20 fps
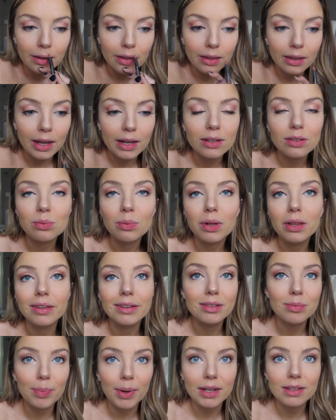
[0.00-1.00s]
that is what
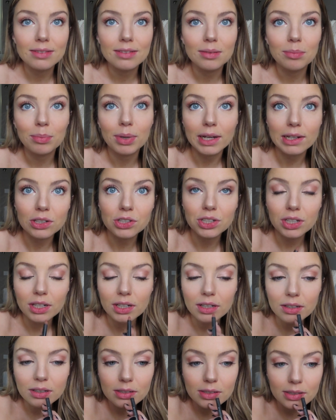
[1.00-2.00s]
looks best in
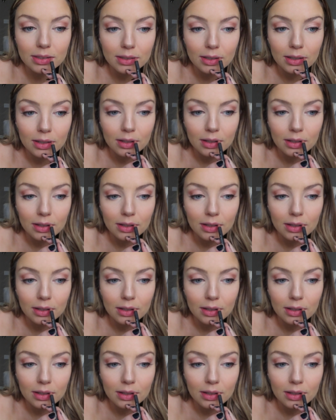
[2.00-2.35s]
pictures.